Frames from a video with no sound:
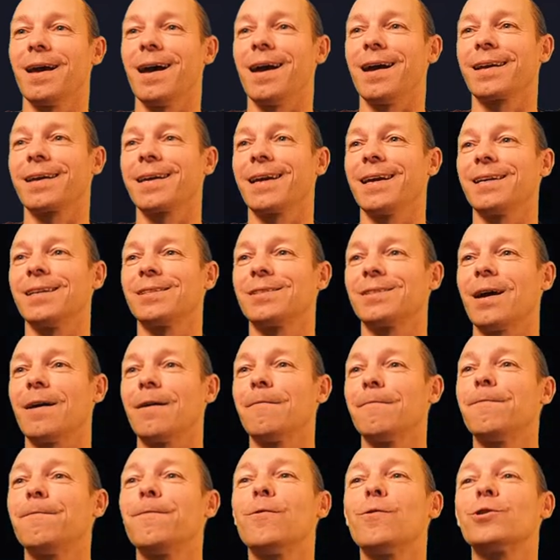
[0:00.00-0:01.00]
Okay, so
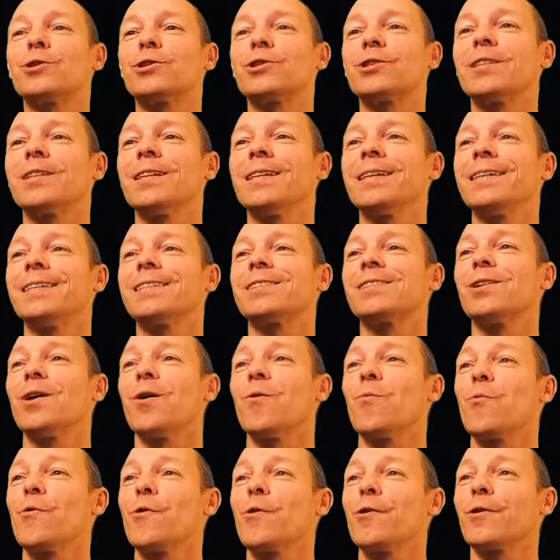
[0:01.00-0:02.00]
unfortunately it's
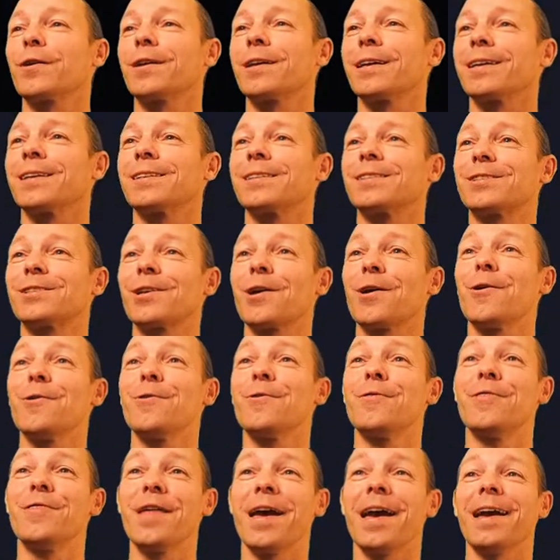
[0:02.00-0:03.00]
not working, so
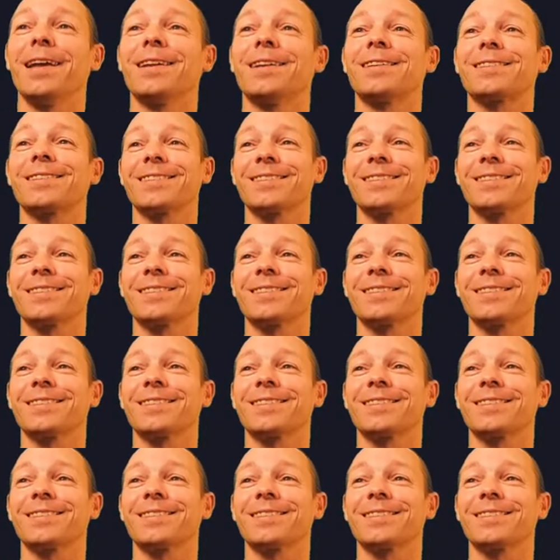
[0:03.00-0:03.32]
that